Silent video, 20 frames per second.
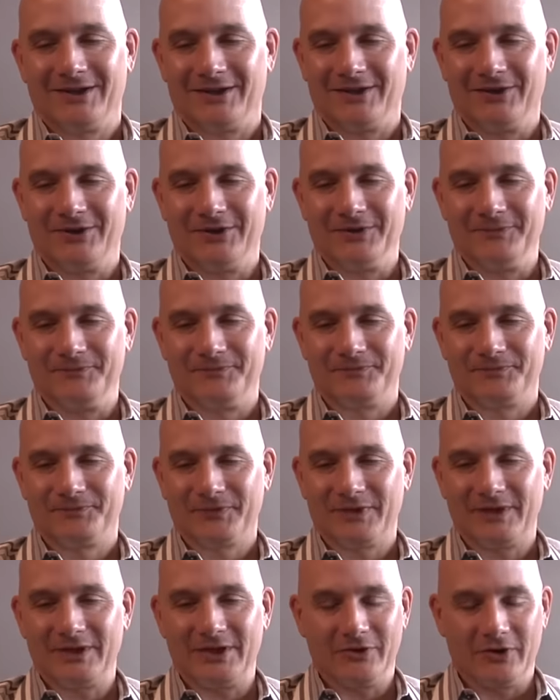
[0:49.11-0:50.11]

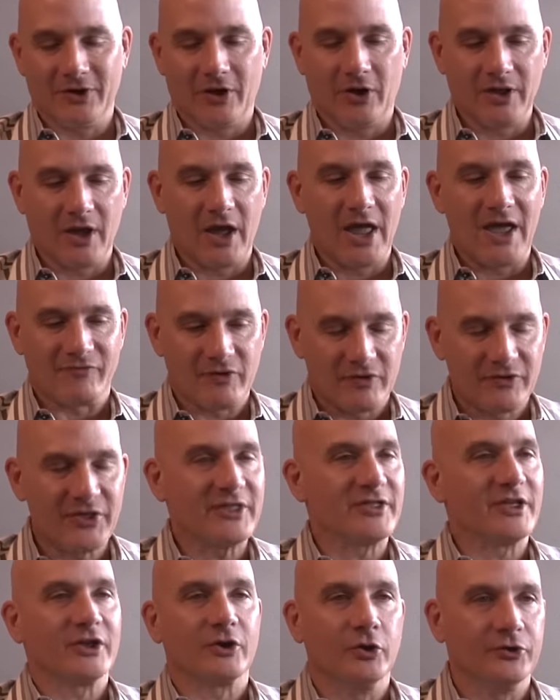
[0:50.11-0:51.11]
Everything that